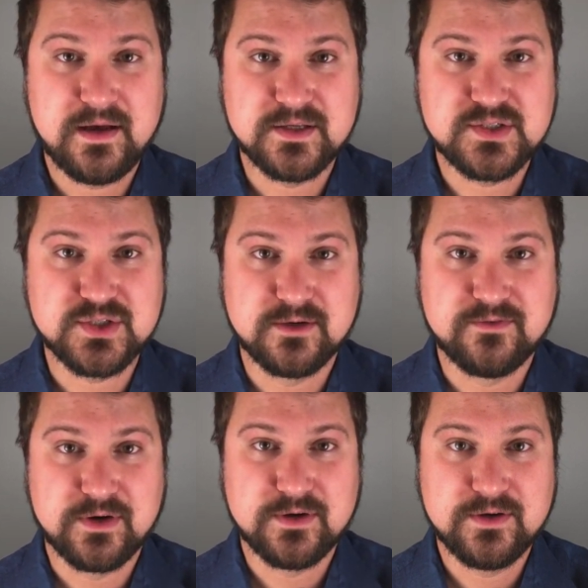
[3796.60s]

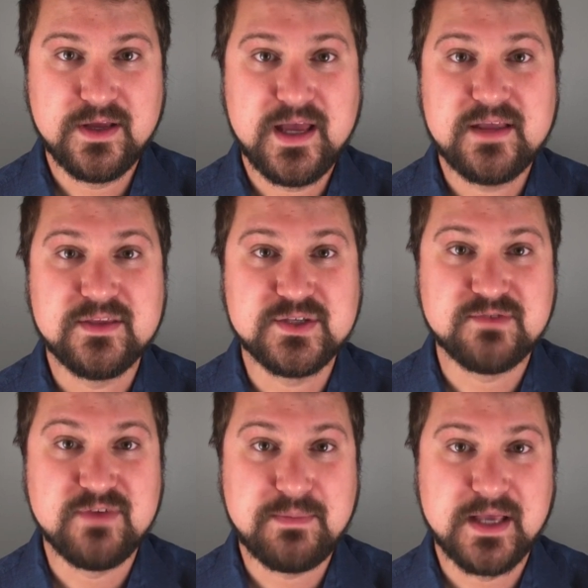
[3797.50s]
server. This
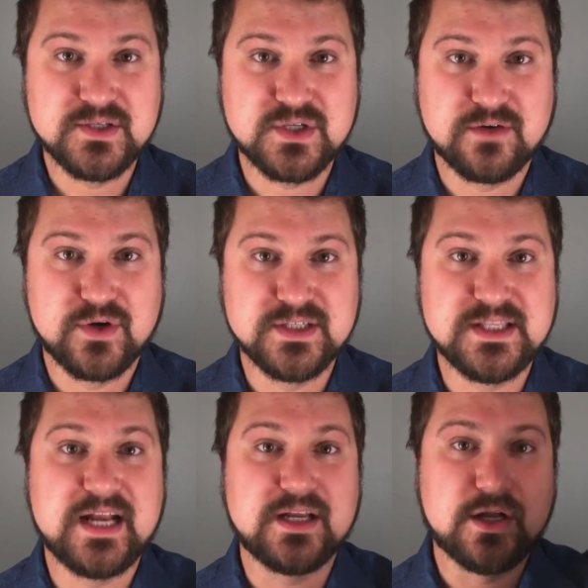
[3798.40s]
VPN server is
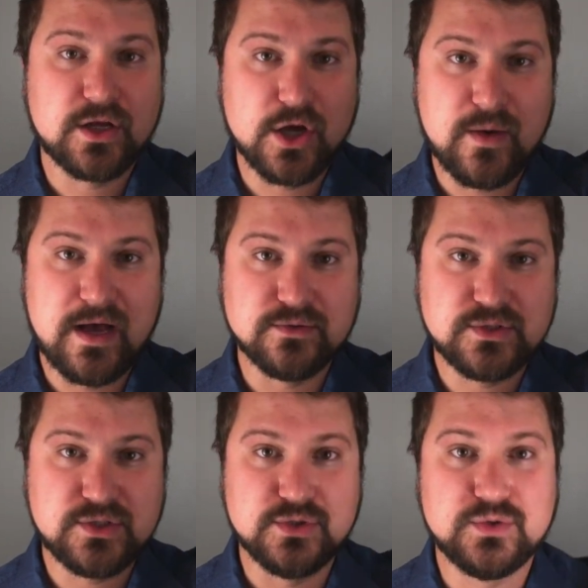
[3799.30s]
then going to go out
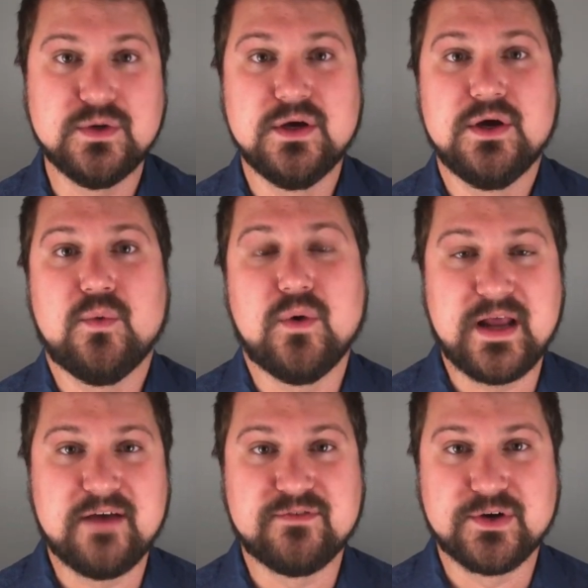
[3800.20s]
to
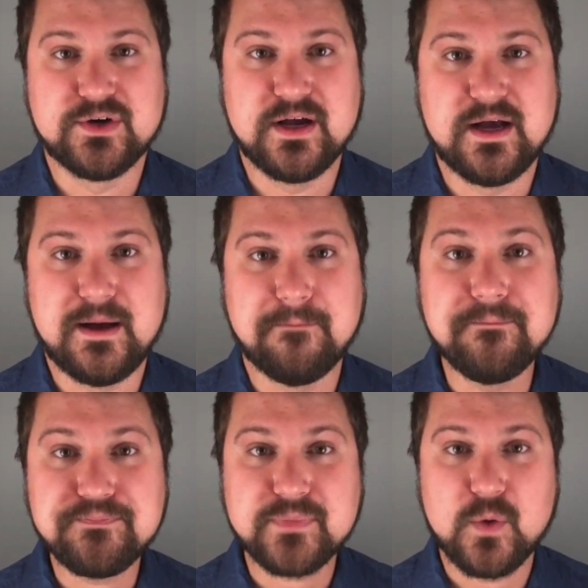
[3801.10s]
whatever
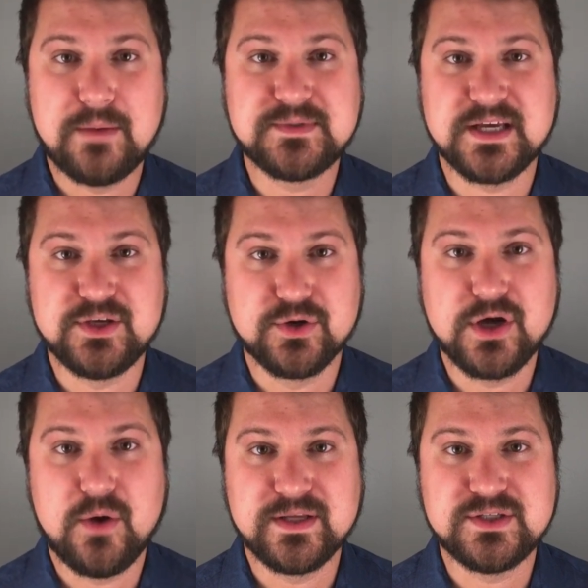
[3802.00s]
website you're
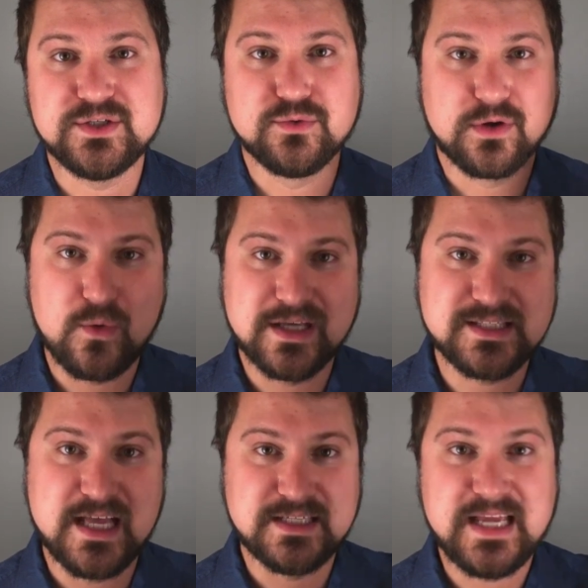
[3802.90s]
going to,
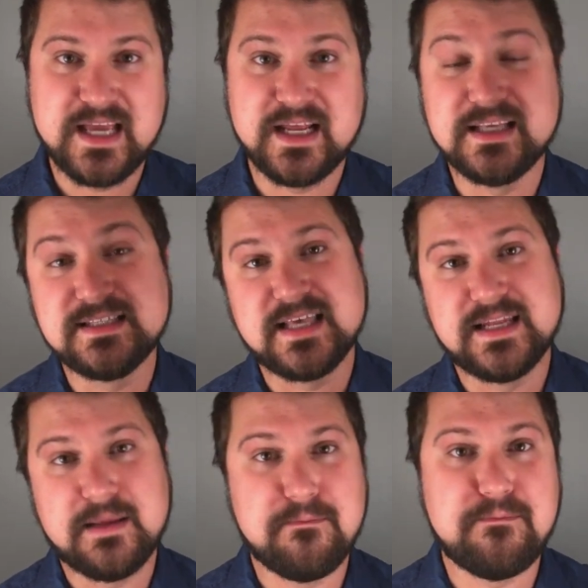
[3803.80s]
request that data, and
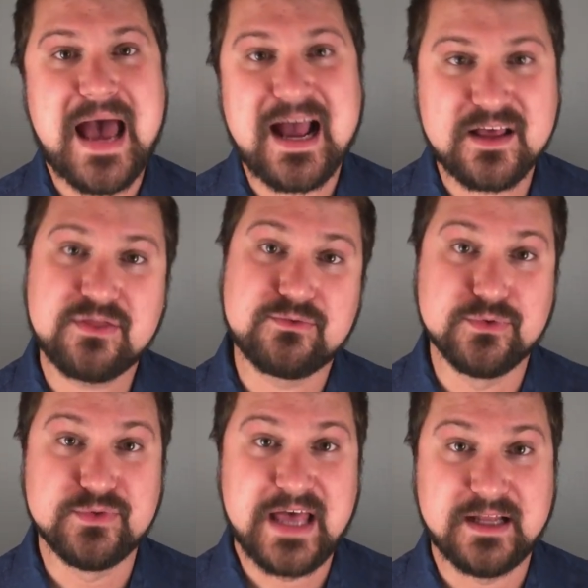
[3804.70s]
send it back
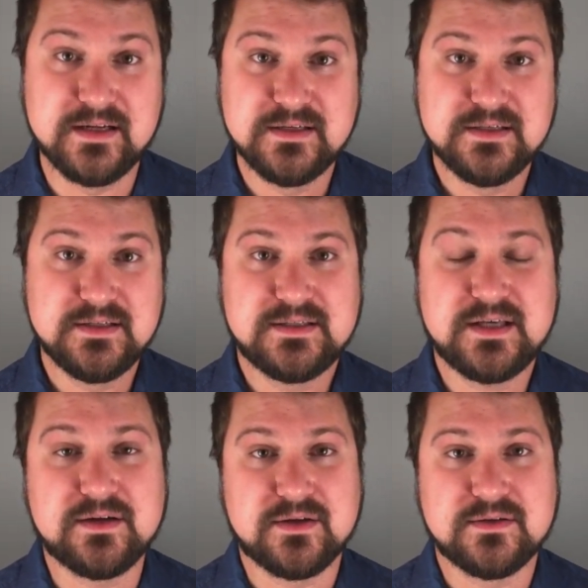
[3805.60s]
through that
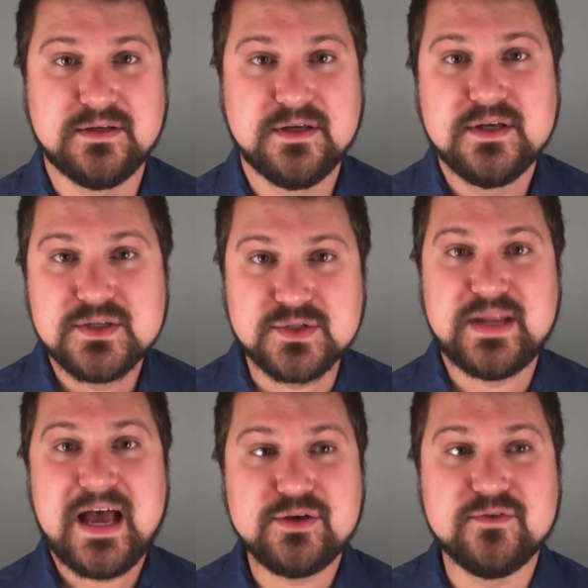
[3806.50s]
tunnel. So
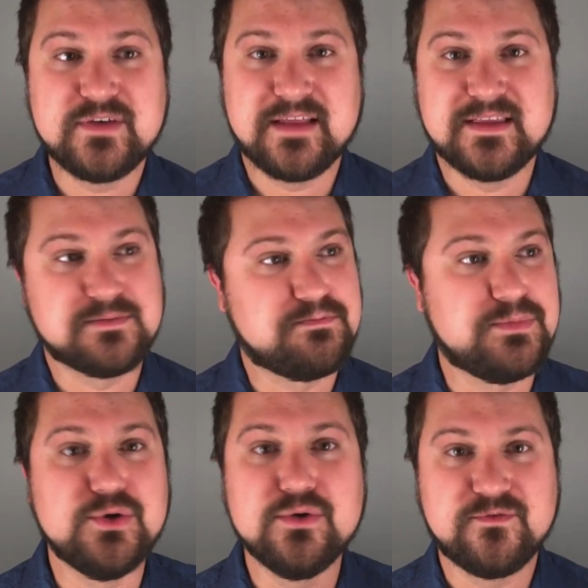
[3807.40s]
now you've got this
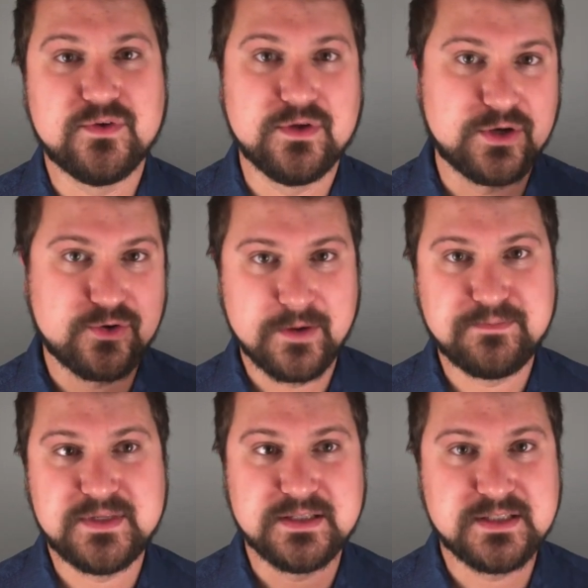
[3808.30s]
beautiful
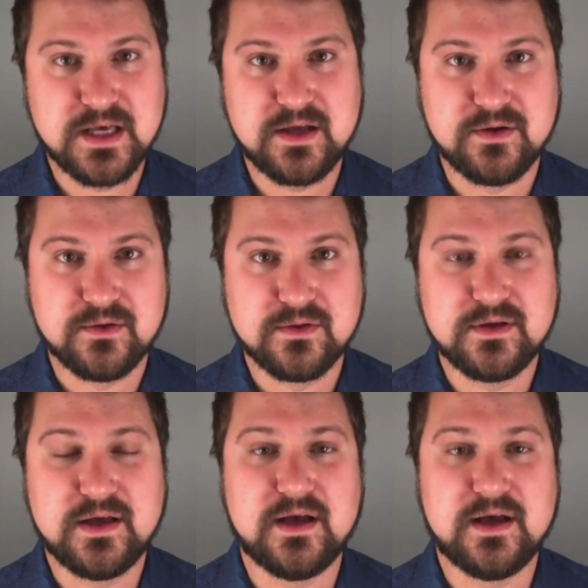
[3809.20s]
encrypted tunnel,